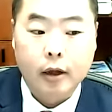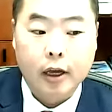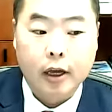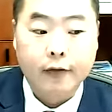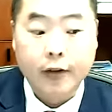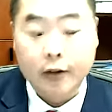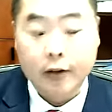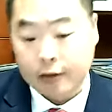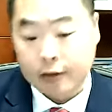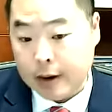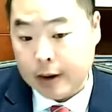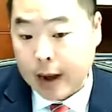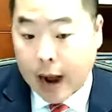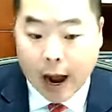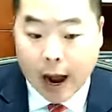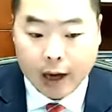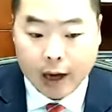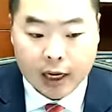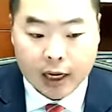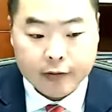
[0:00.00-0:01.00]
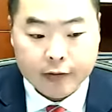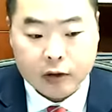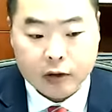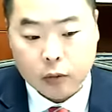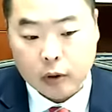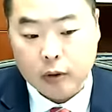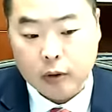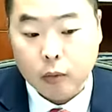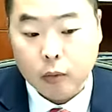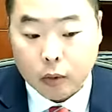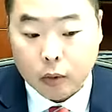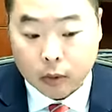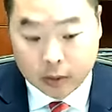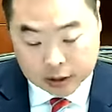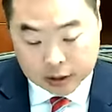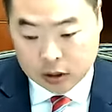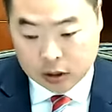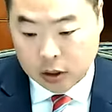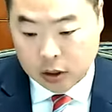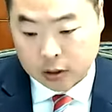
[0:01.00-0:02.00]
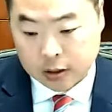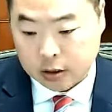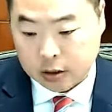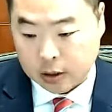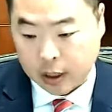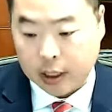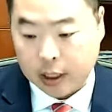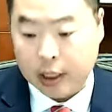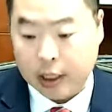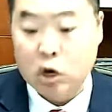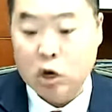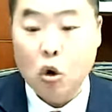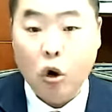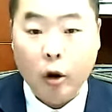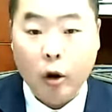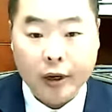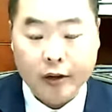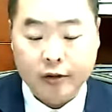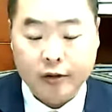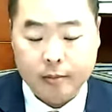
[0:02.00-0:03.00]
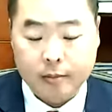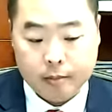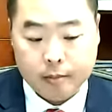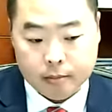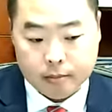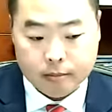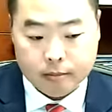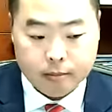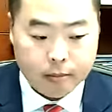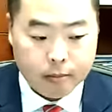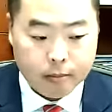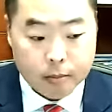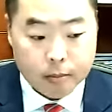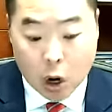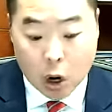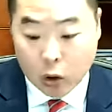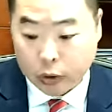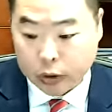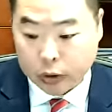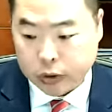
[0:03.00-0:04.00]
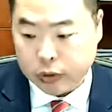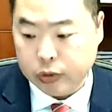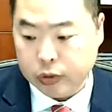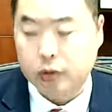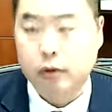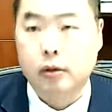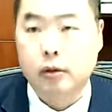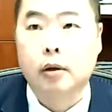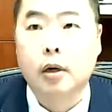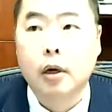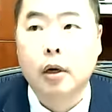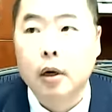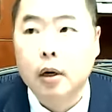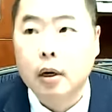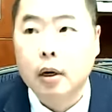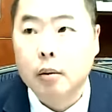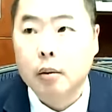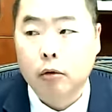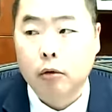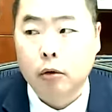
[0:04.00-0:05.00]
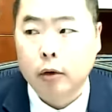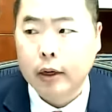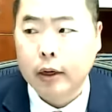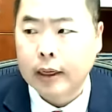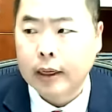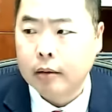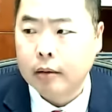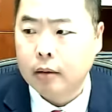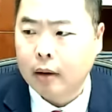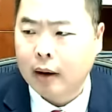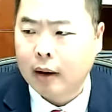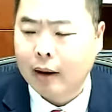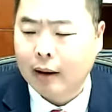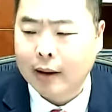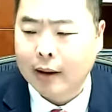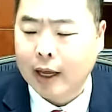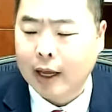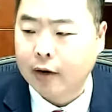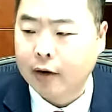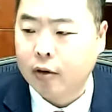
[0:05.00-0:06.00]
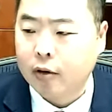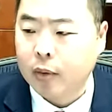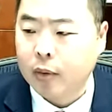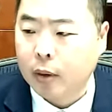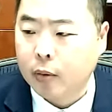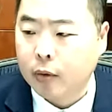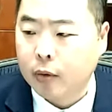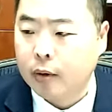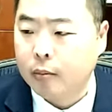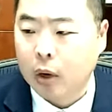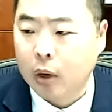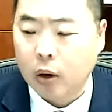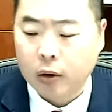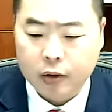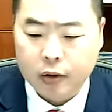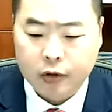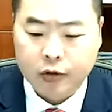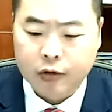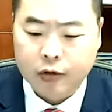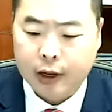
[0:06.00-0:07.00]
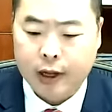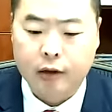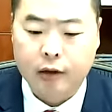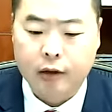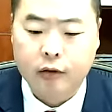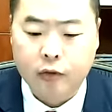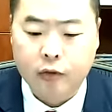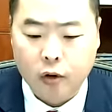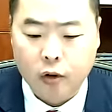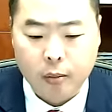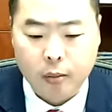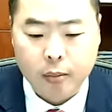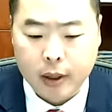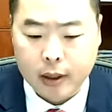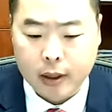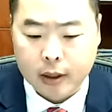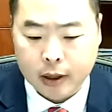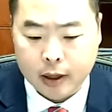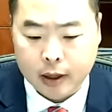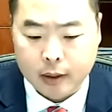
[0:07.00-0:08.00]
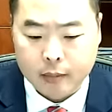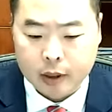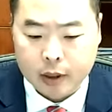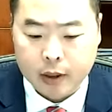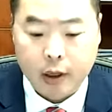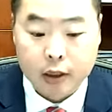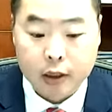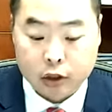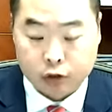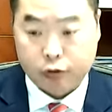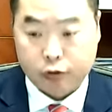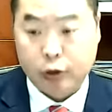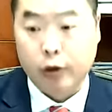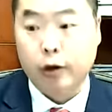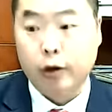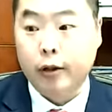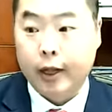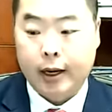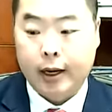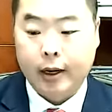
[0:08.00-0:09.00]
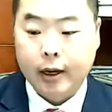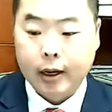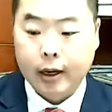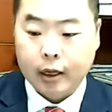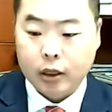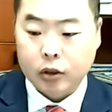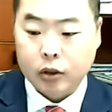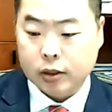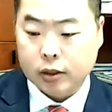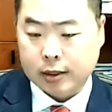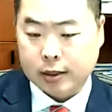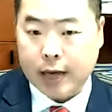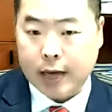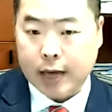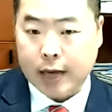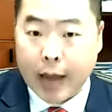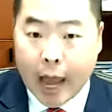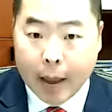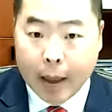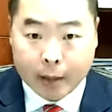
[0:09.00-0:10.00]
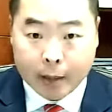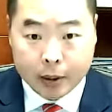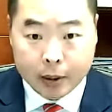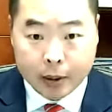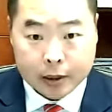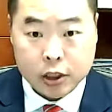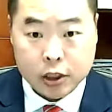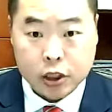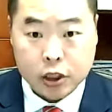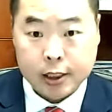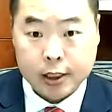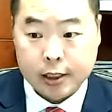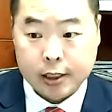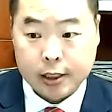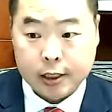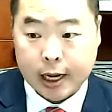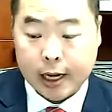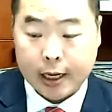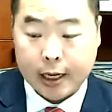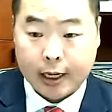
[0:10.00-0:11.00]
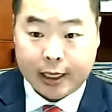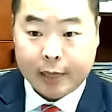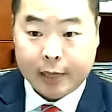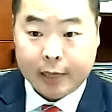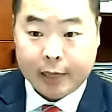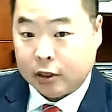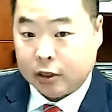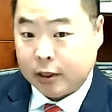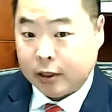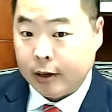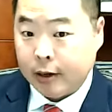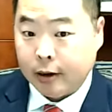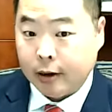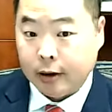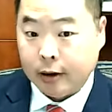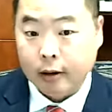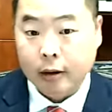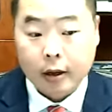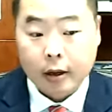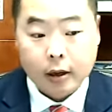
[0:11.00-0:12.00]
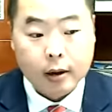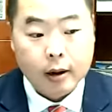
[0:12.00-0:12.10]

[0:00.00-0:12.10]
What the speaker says: If it's not, if it's one of what these call these like enormous MODUs or marine, I can't even remember what MODU stands for, but a drill that uses dynamic positioning to kind of keep still